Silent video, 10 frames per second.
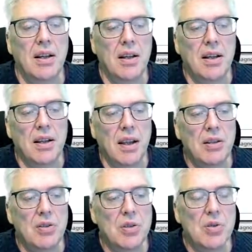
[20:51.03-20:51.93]
And
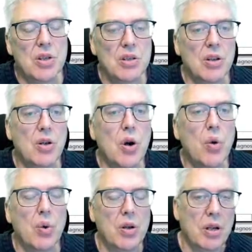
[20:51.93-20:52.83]
it uses a
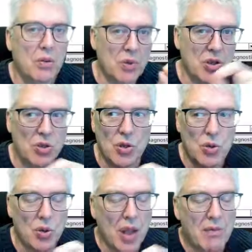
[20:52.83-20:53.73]
code which is
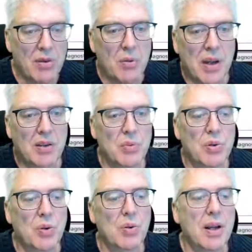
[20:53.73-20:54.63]
used everywhere in the
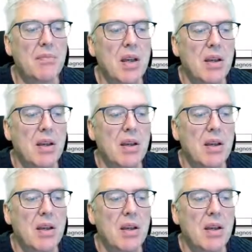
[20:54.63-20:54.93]
program,